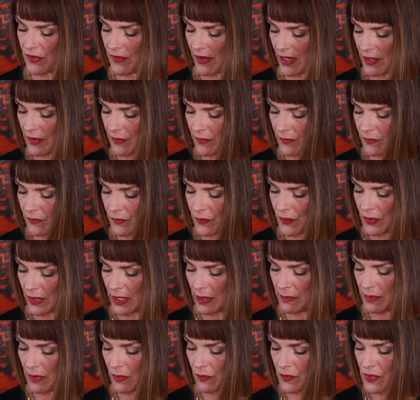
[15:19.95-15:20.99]
I think you got to
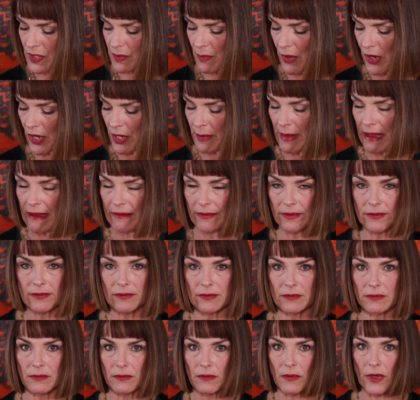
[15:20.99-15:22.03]
really be smart
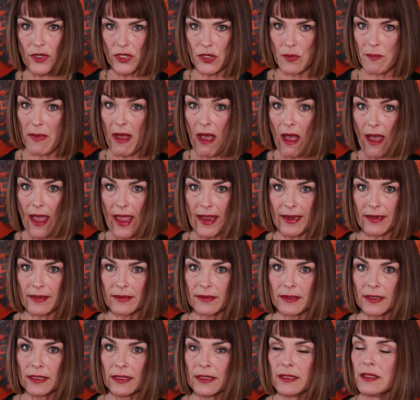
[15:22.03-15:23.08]
about what you
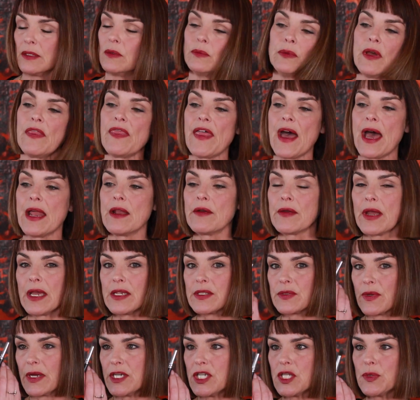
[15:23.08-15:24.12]
buy with
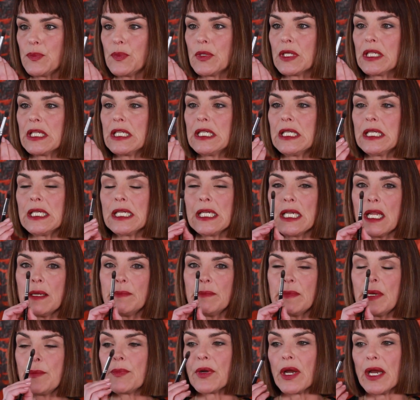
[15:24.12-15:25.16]
that. Okay, so I just put a
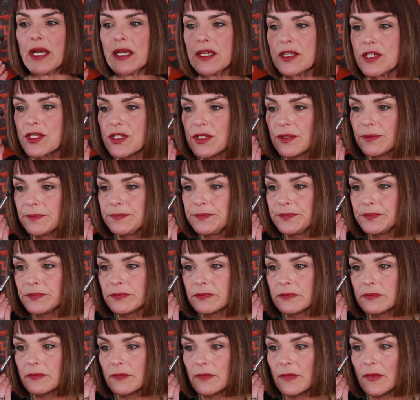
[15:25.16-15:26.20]
little on my brush,
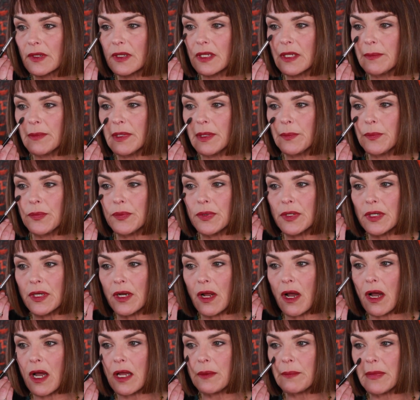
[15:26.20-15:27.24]
and I'm gonna
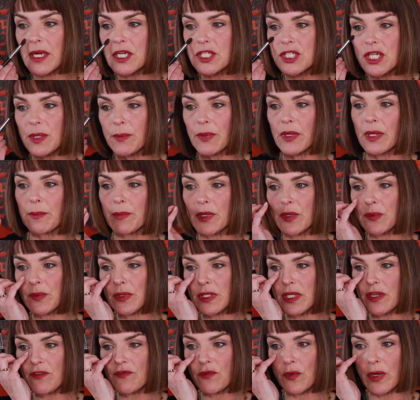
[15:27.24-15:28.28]
put it on my cheekbone. I'm
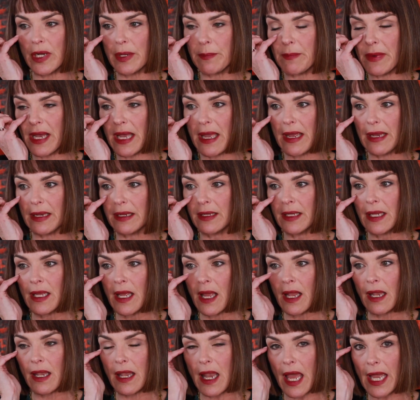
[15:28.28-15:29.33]
gonna really avoid my
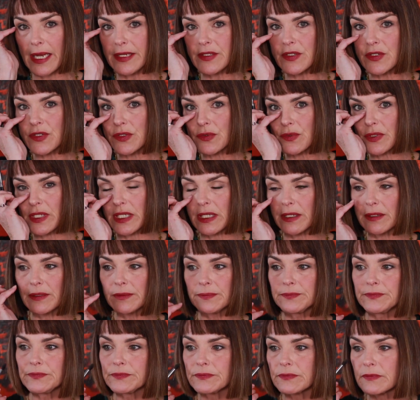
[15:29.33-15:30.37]
lines through
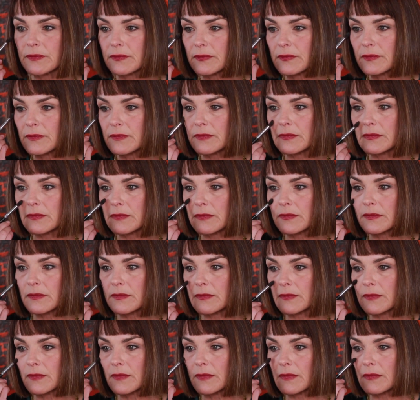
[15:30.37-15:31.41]
here,
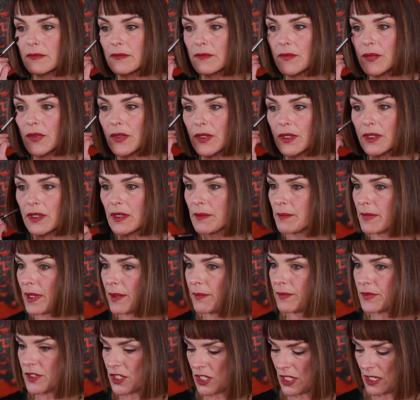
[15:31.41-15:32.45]
and put it
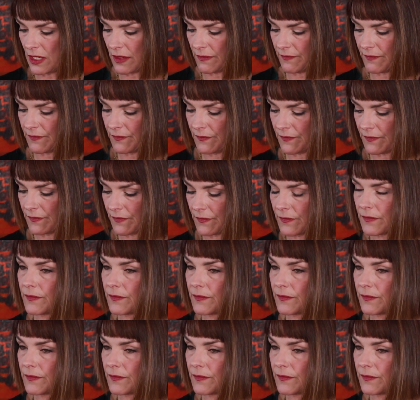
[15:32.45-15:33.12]
on my cheek.